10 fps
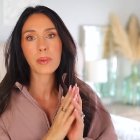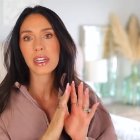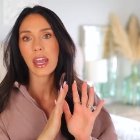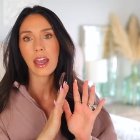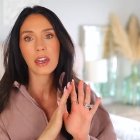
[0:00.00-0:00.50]
but
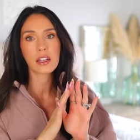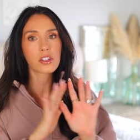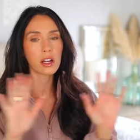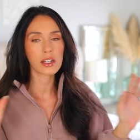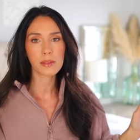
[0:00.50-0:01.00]
again, it's
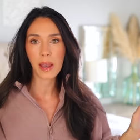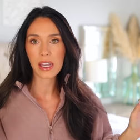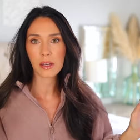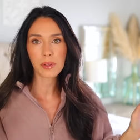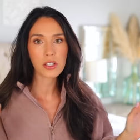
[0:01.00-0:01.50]
not gonna spike
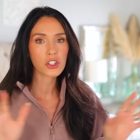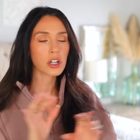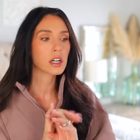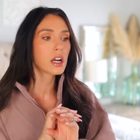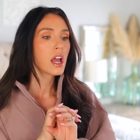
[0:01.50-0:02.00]
any blood
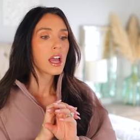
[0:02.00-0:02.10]
sugar.